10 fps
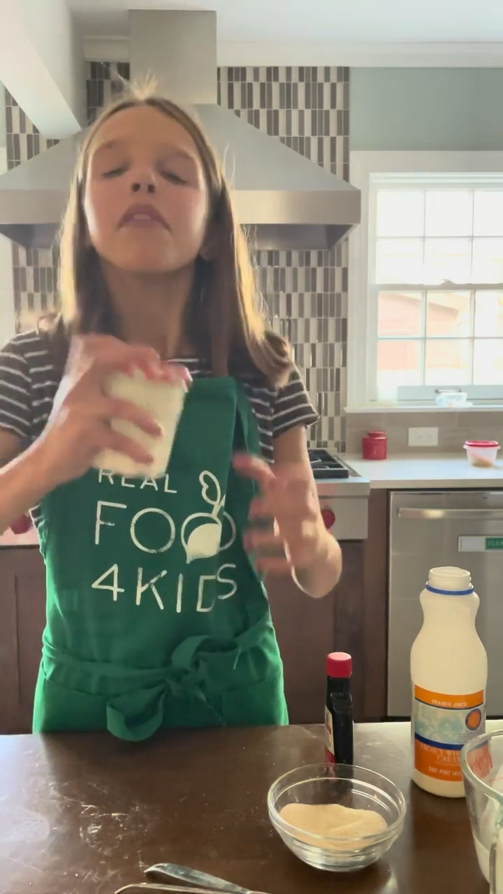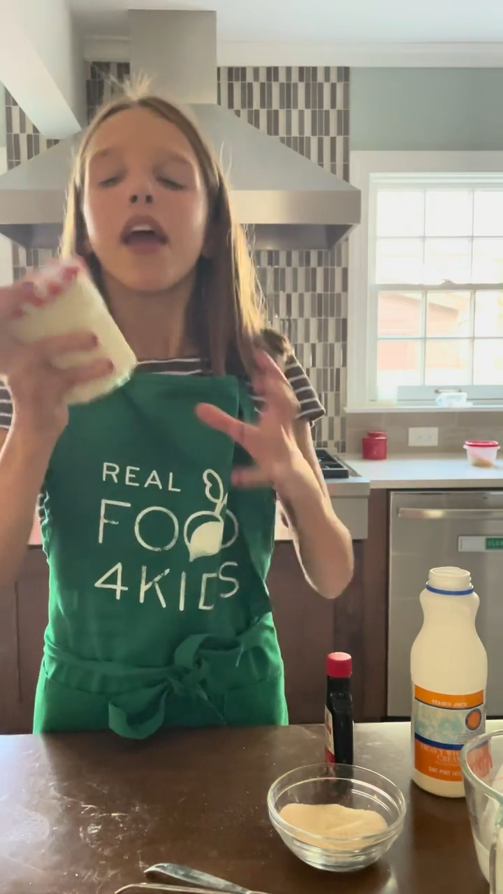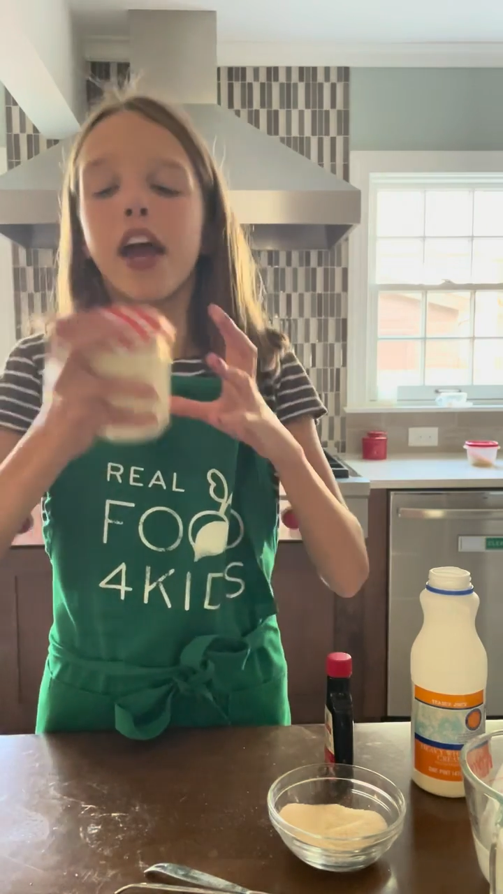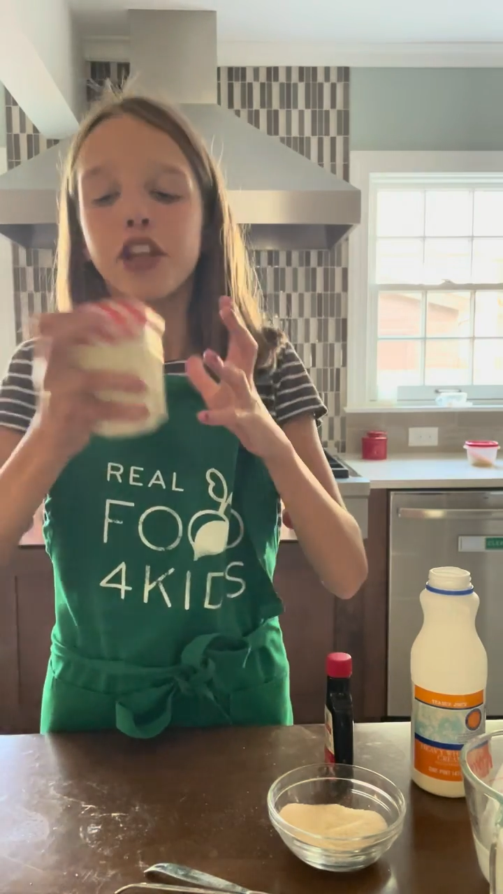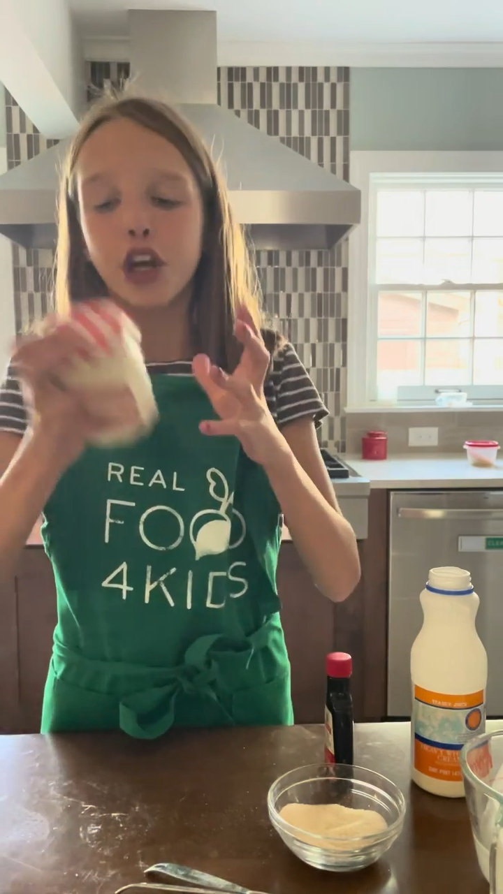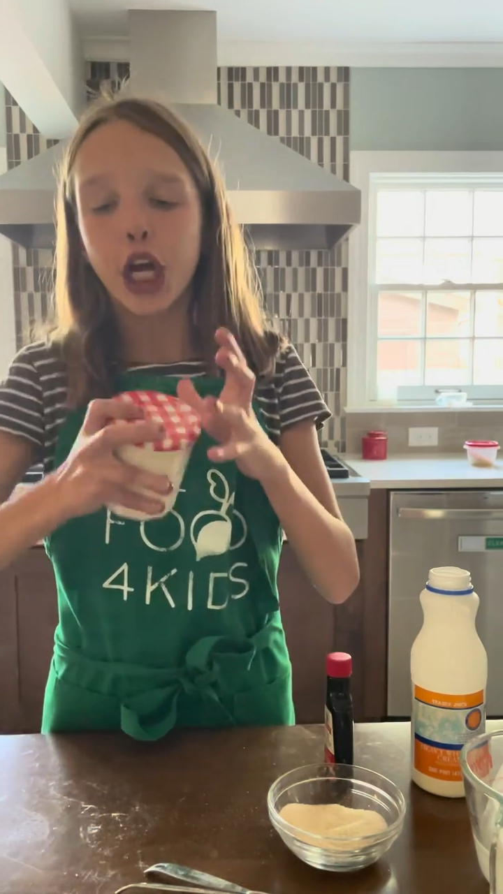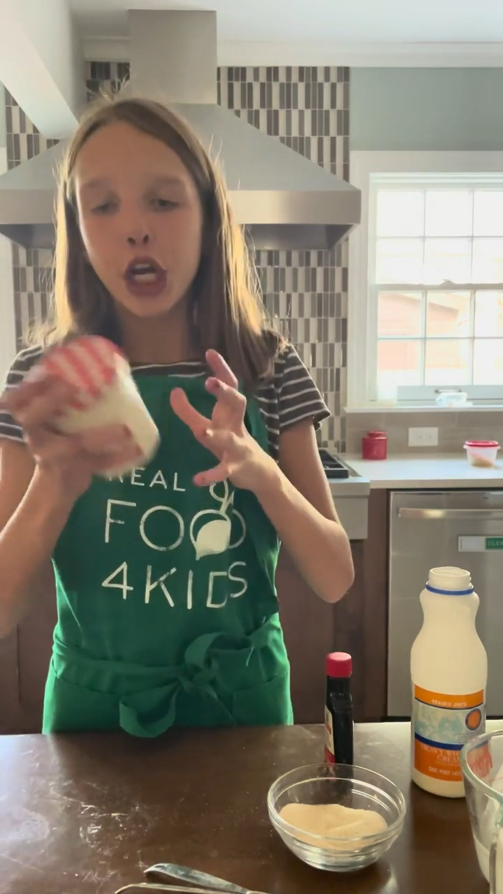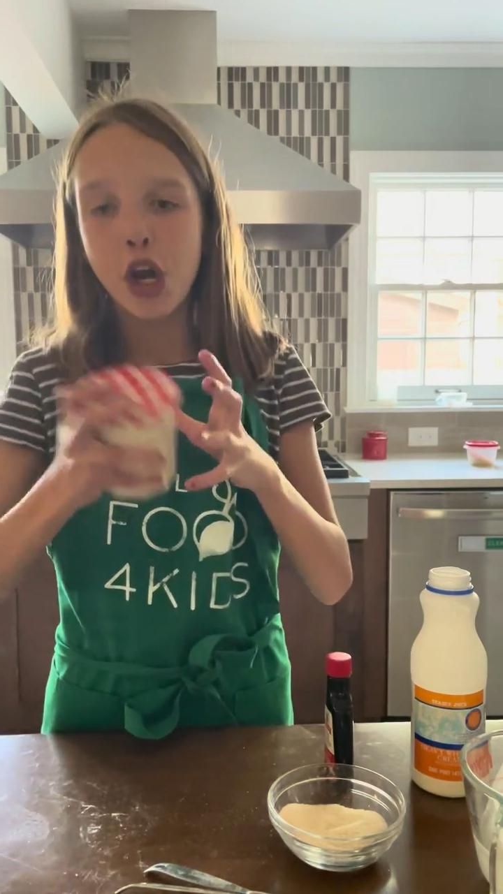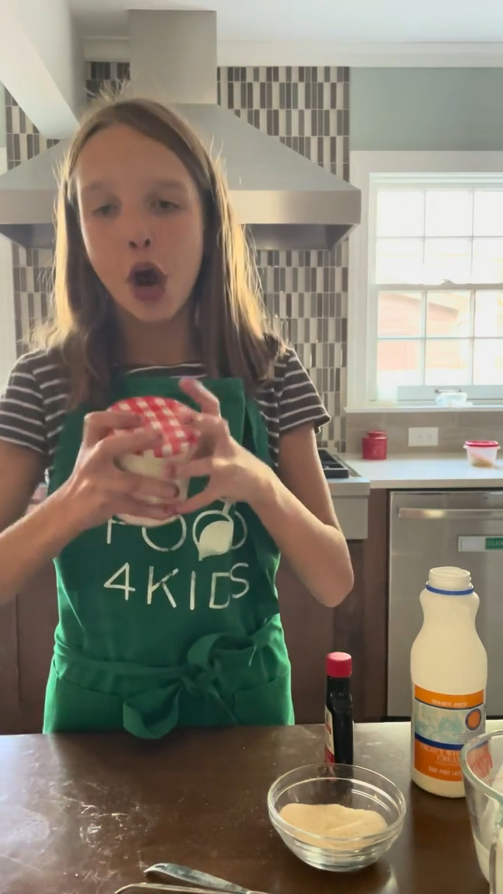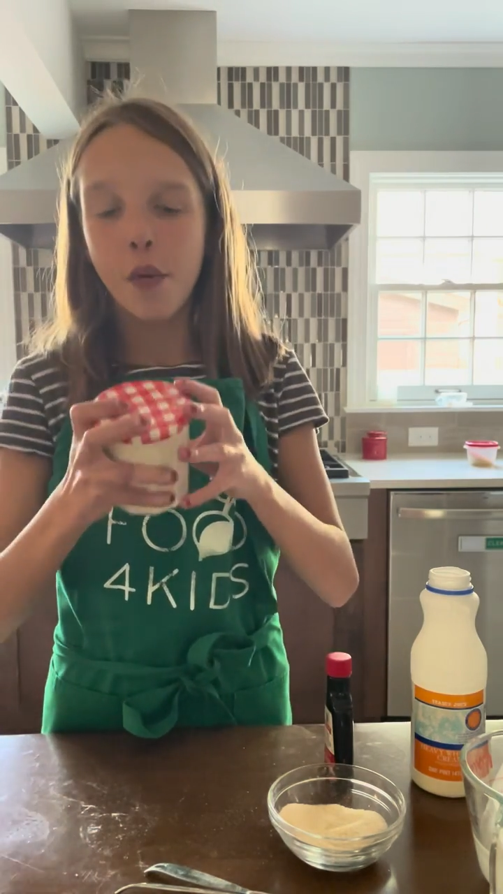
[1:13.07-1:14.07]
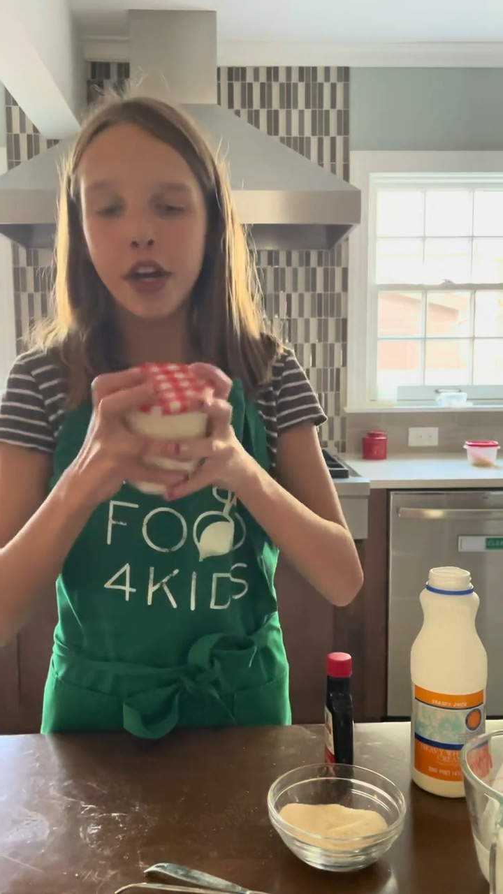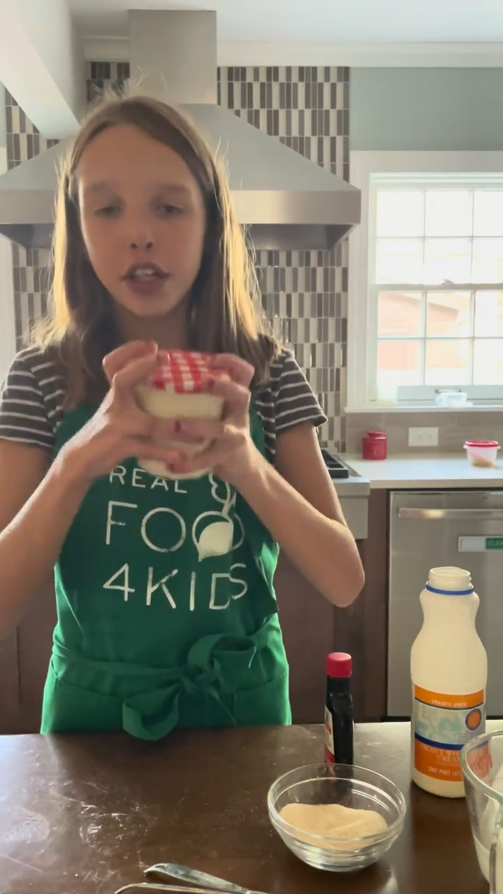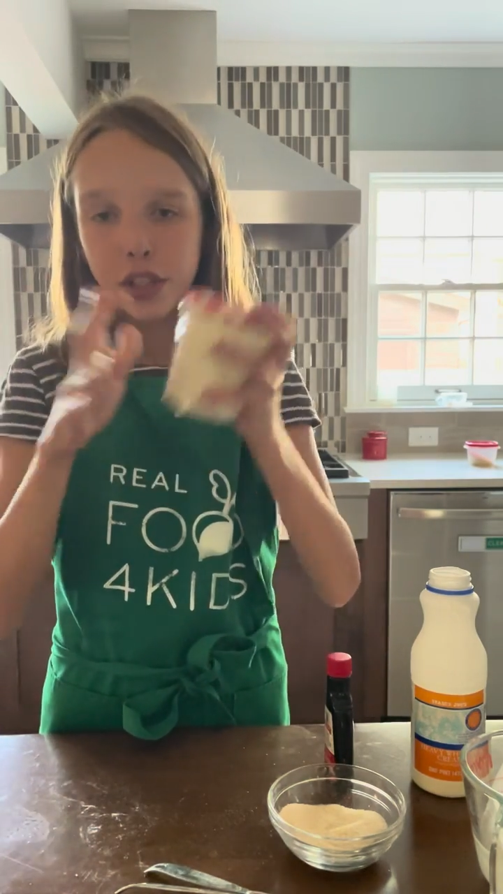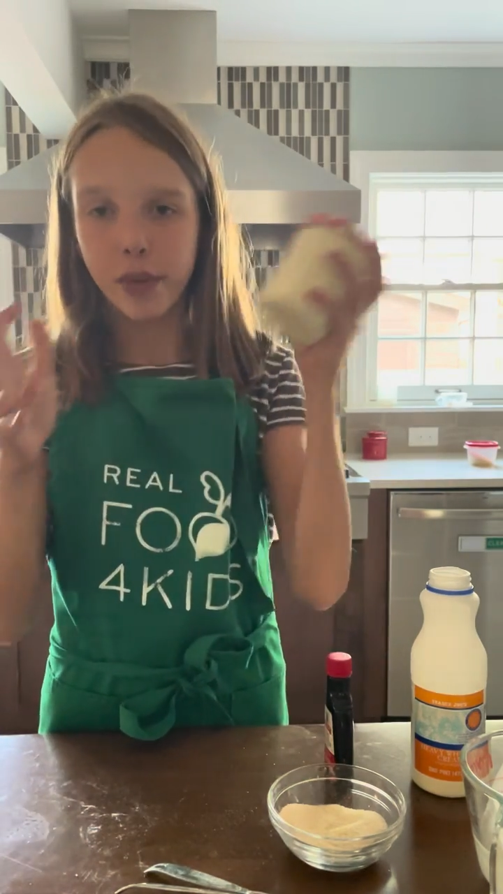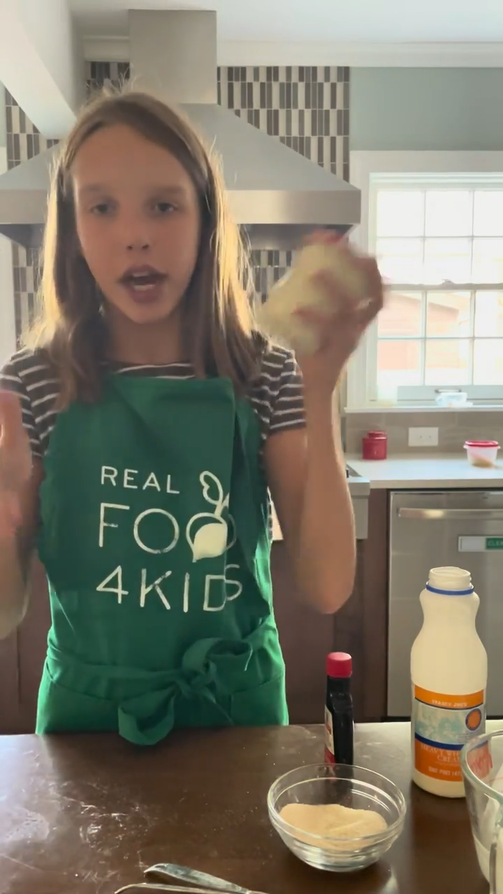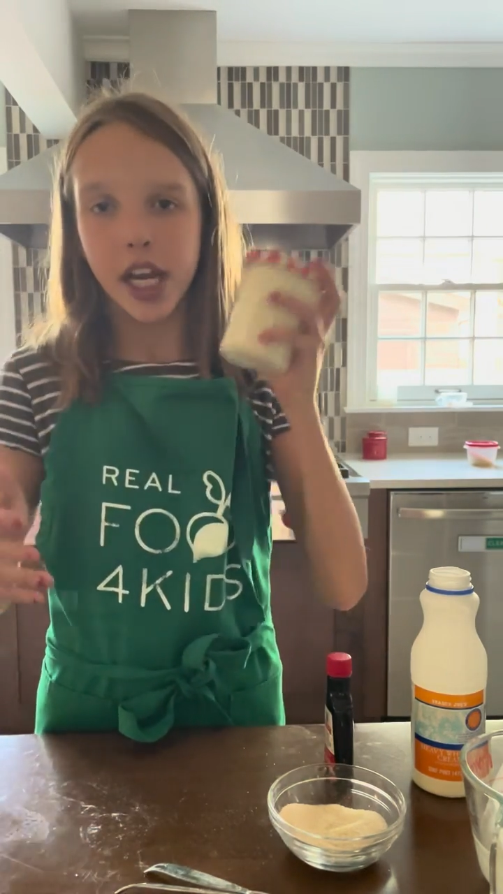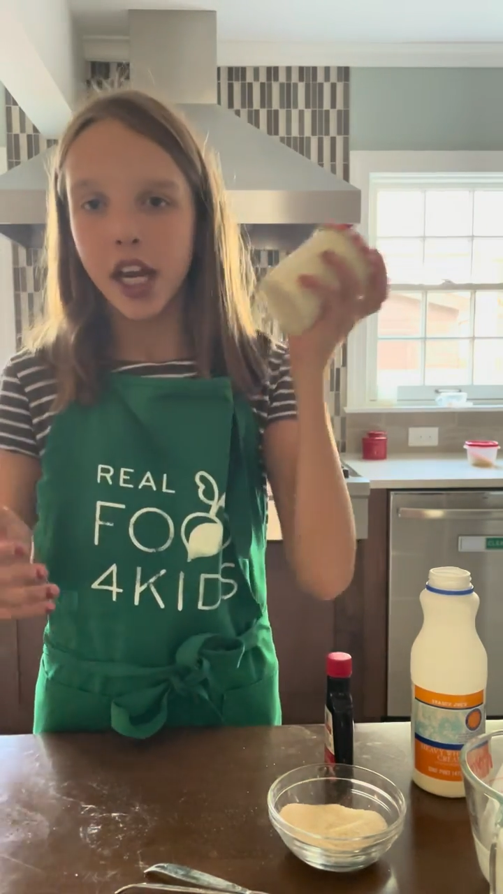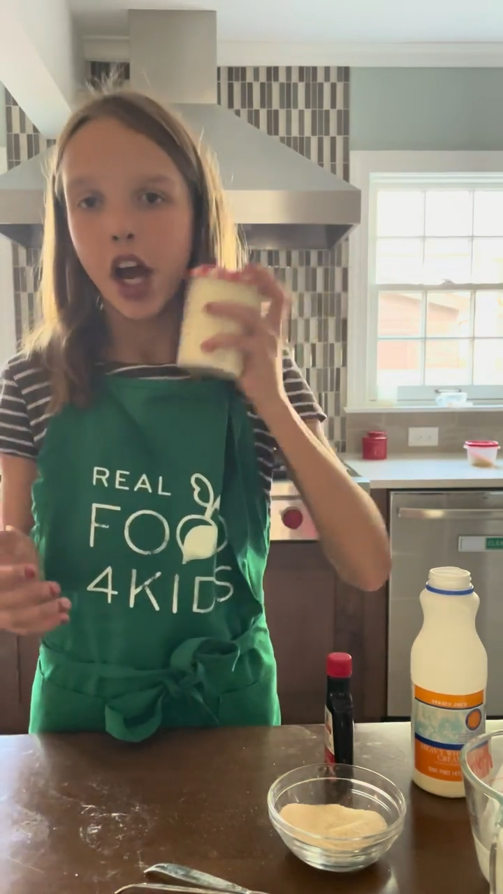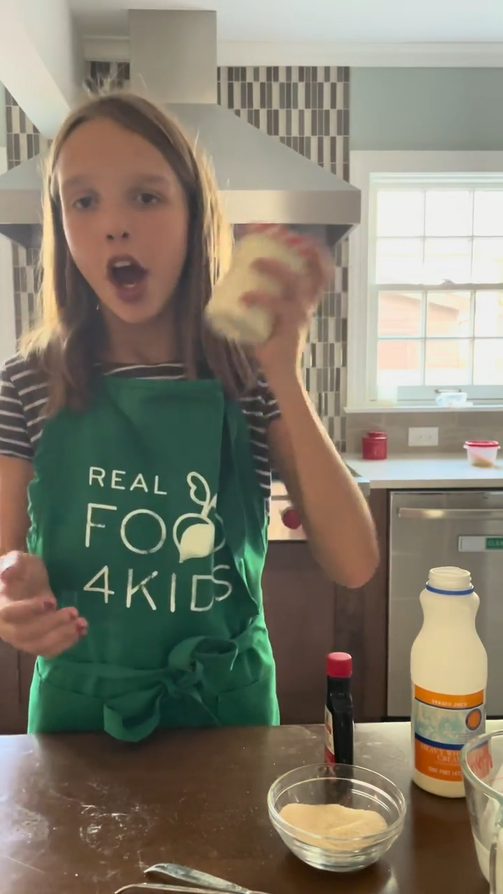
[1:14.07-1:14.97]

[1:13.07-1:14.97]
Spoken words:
And you're gonna know when it's ready